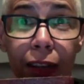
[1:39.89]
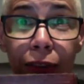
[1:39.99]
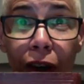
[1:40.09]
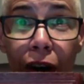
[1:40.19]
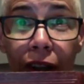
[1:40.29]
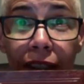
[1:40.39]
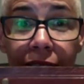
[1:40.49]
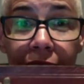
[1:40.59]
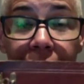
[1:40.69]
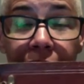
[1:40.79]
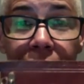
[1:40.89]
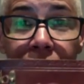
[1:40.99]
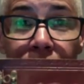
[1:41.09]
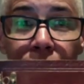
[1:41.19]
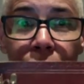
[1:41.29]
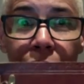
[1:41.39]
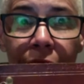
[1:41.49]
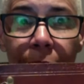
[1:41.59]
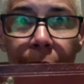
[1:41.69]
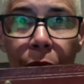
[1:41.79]
gotten into these, so there's a little
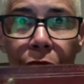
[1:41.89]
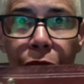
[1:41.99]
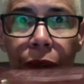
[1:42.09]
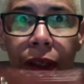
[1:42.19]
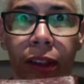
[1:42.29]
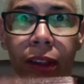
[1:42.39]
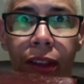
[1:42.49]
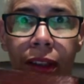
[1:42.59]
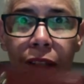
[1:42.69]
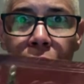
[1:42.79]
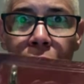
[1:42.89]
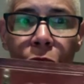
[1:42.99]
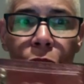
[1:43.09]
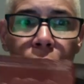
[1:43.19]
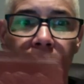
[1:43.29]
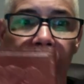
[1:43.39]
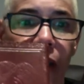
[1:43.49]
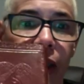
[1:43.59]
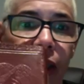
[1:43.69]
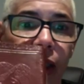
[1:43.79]
bit more to it. Cool
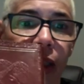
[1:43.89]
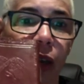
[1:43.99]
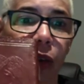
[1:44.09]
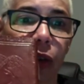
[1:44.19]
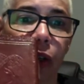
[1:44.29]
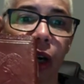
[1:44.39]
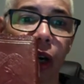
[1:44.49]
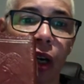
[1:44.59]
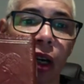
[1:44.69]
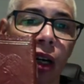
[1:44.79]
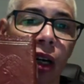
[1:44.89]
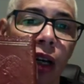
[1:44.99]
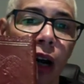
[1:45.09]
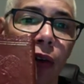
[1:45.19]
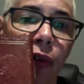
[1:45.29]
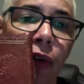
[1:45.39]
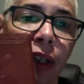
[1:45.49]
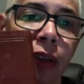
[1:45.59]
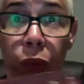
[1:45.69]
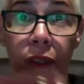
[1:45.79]
little leather
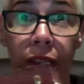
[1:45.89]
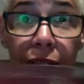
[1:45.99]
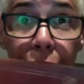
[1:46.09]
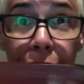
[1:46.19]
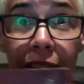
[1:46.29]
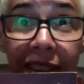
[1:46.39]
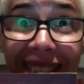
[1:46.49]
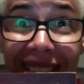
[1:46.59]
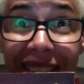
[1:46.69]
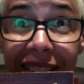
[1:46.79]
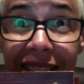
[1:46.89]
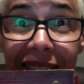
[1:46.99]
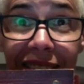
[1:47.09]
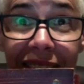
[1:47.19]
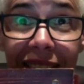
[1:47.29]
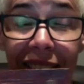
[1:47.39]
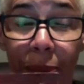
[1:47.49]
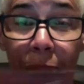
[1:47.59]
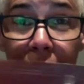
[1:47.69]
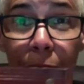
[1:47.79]
covering. One is a phoenix.
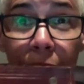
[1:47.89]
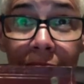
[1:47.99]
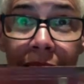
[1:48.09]
Surprise, surprise.